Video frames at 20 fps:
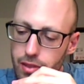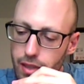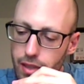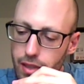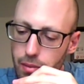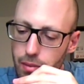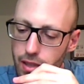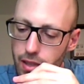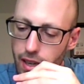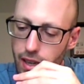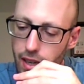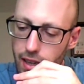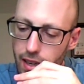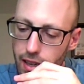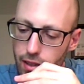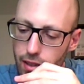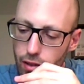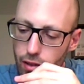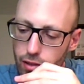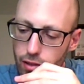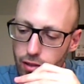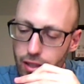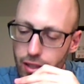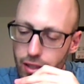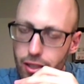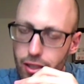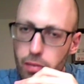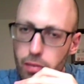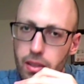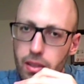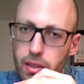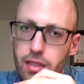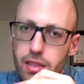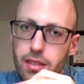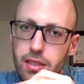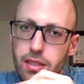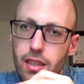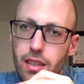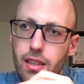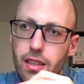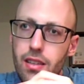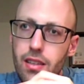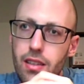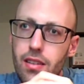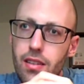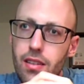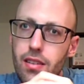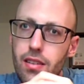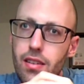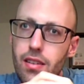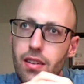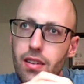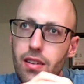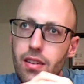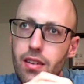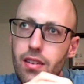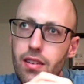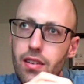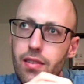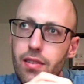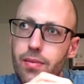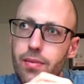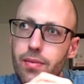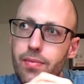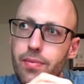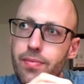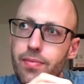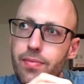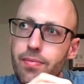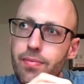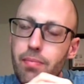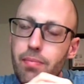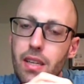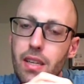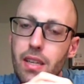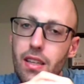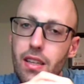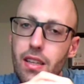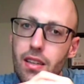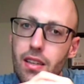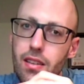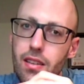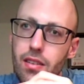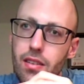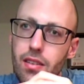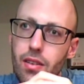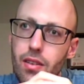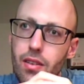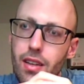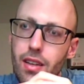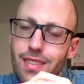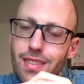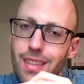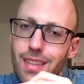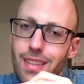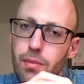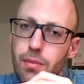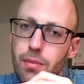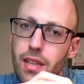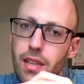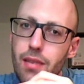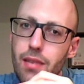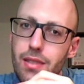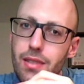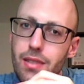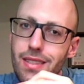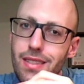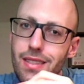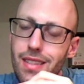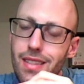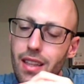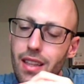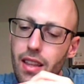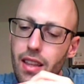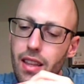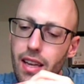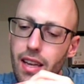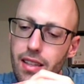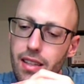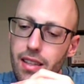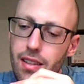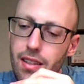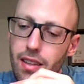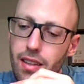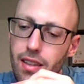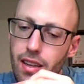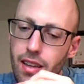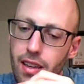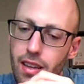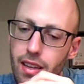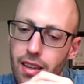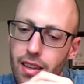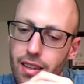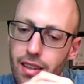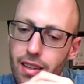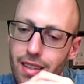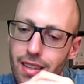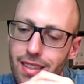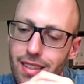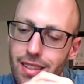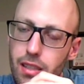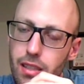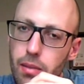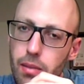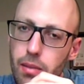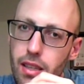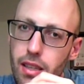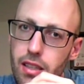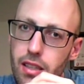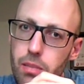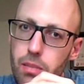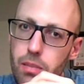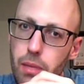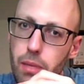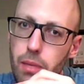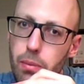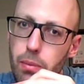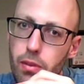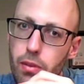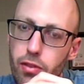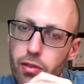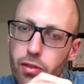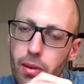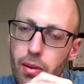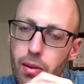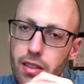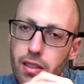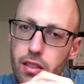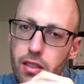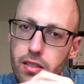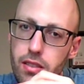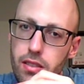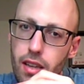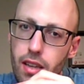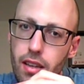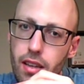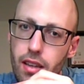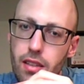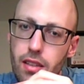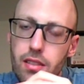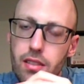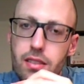kind of a deterministic meaning, and sometimes that intimidates people from understanding this is